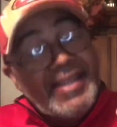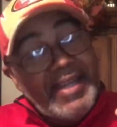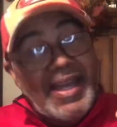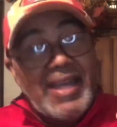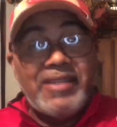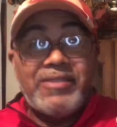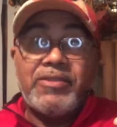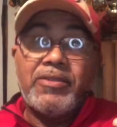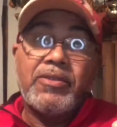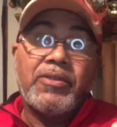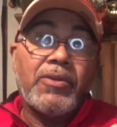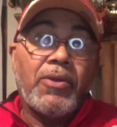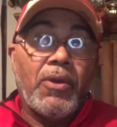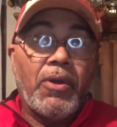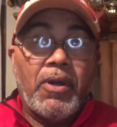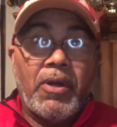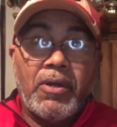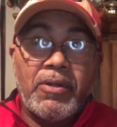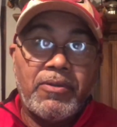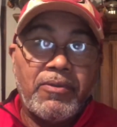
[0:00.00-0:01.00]
nights you can go
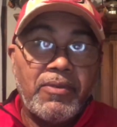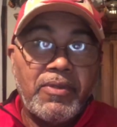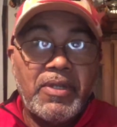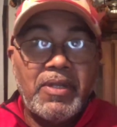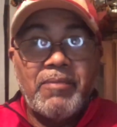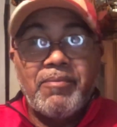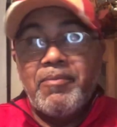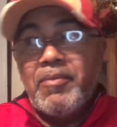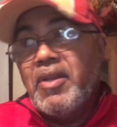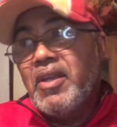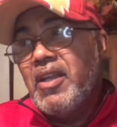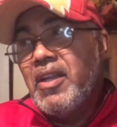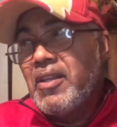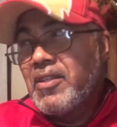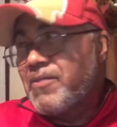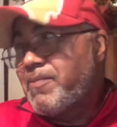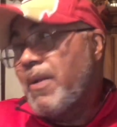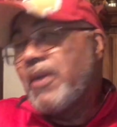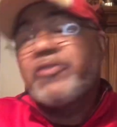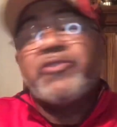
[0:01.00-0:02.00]
on,
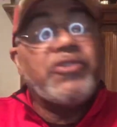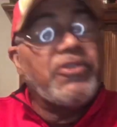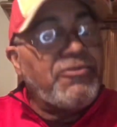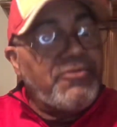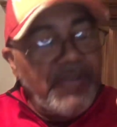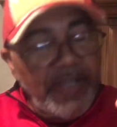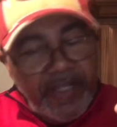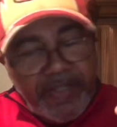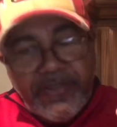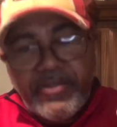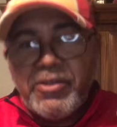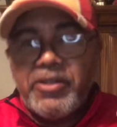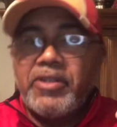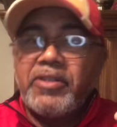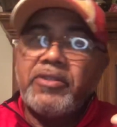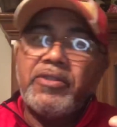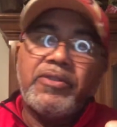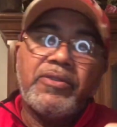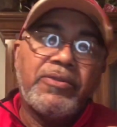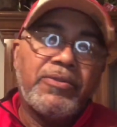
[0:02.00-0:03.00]
special events you
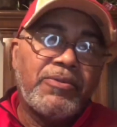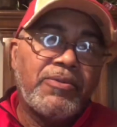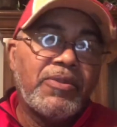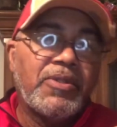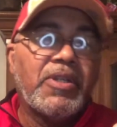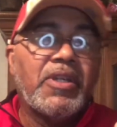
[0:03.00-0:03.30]
can do,